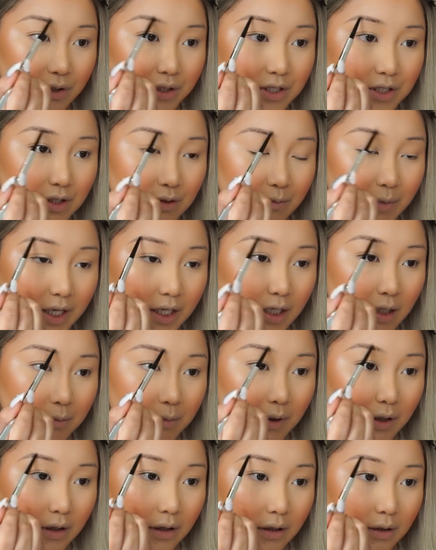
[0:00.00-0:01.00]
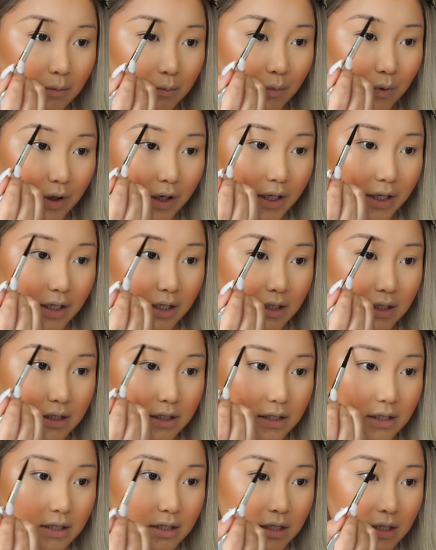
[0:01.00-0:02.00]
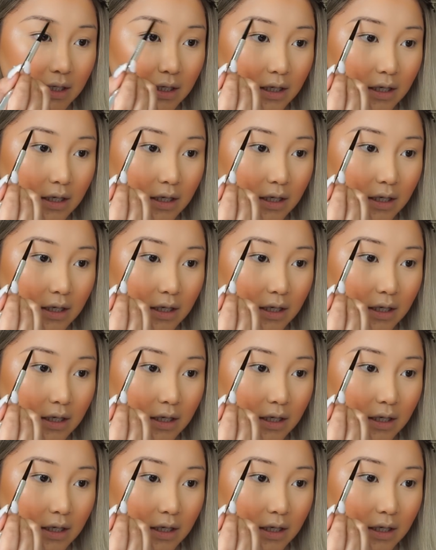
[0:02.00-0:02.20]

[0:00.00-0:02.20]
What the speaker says: and do makeup on brides